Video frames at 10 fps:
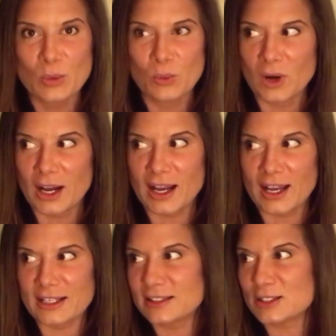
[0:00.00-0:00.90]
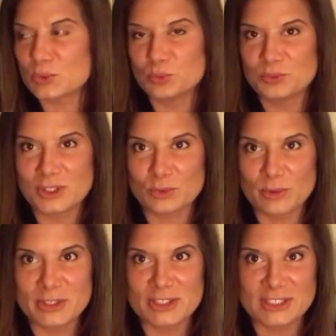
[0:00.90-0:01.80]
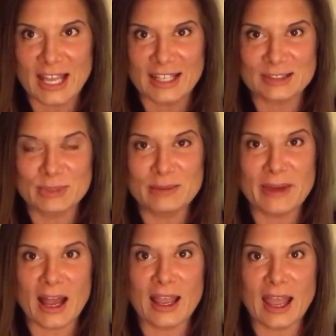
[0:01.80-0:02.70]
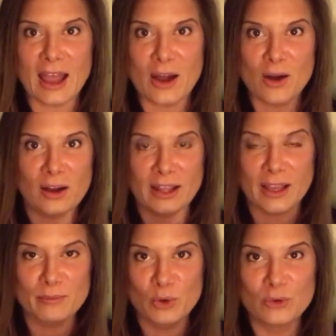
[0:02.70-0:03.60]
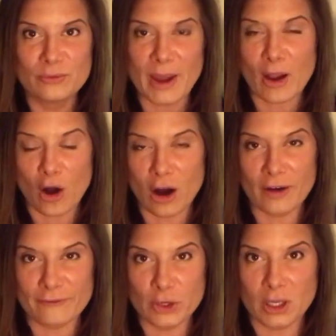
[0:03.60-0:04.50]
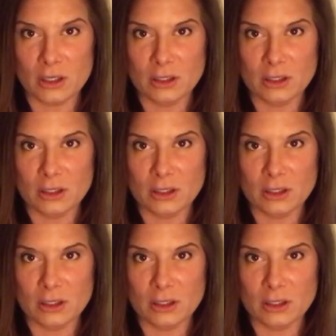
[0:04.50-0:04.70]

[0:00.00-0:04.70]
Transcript: why? This, this woman just asked me to back, like move my car a foot.